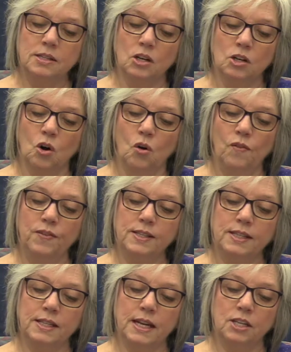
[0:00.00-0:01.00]

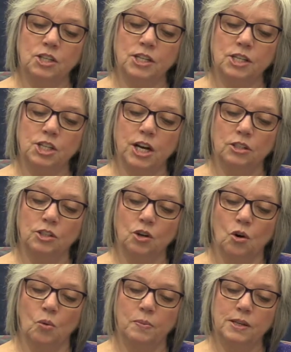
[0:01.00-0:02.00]
co-visitation shelter
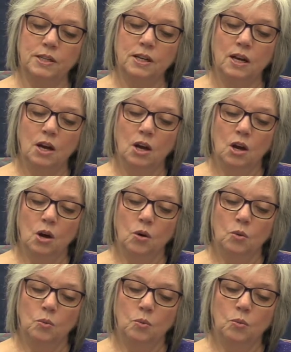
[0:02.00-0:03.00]
opened,
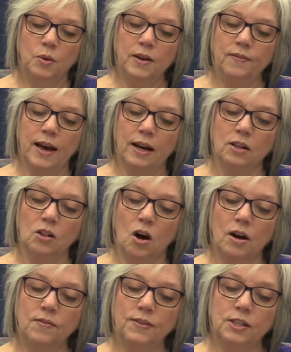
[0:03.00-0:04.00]
we have had a
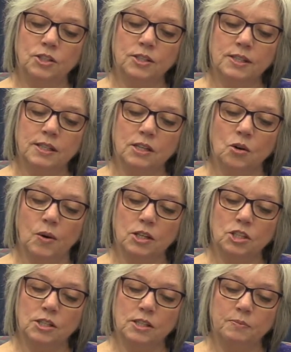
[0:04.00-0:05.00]
lot of interest and
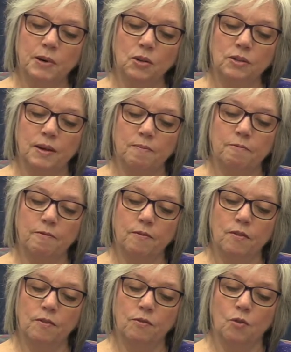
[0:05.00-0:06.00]
questions about them,
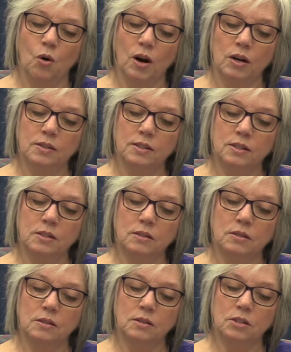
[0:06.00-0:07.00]
Forbes
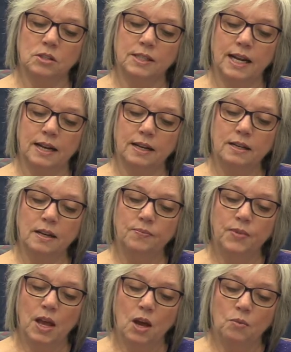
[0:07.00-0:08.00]
stated.
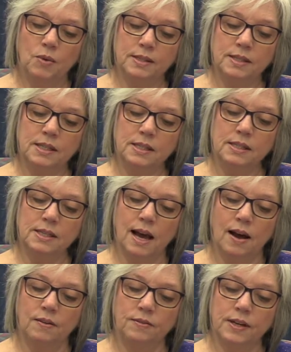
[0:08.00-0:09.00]
Residents
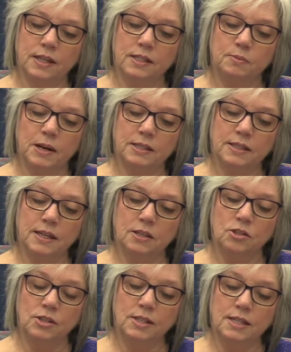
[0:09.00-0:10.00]
have expressed
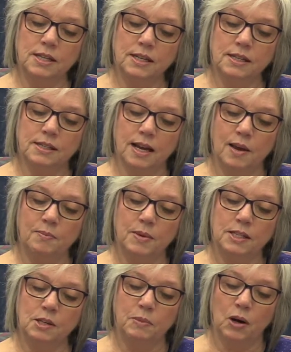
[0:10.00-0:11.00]
interest and excitement about